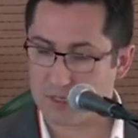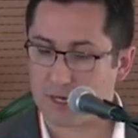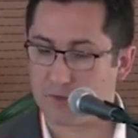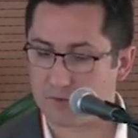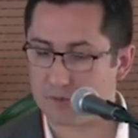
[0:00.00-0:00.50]

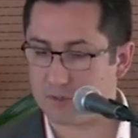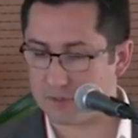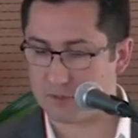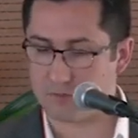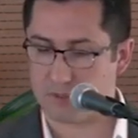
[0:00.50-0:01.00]

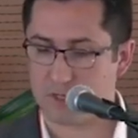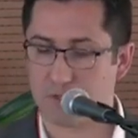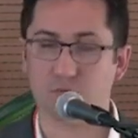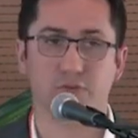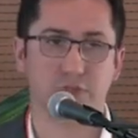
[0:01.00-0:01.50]
under
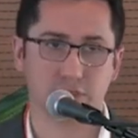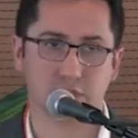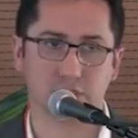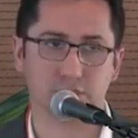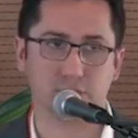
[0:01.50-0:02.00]

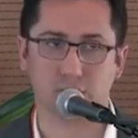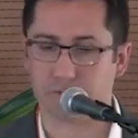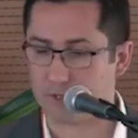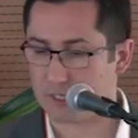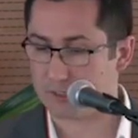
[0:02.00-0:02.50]
Universidad Andrés Bello
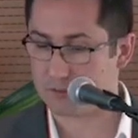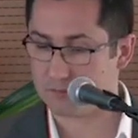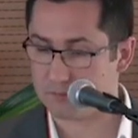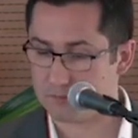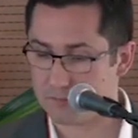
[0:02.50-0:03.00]
affiliation,
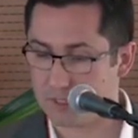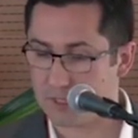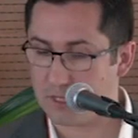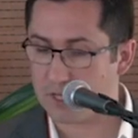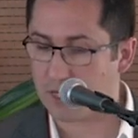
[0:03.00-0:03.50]

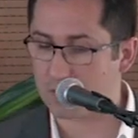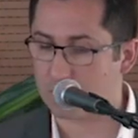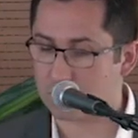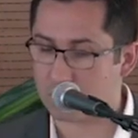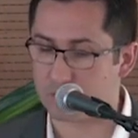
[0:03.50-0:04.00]

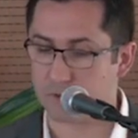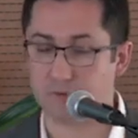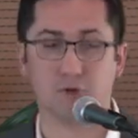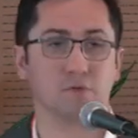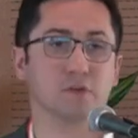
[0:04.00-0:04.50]
according to the
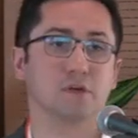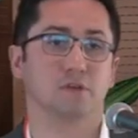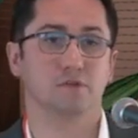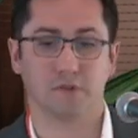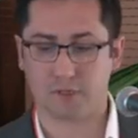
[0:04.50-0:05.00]
following
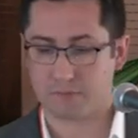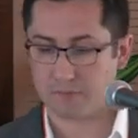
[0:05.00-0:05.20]
criteria.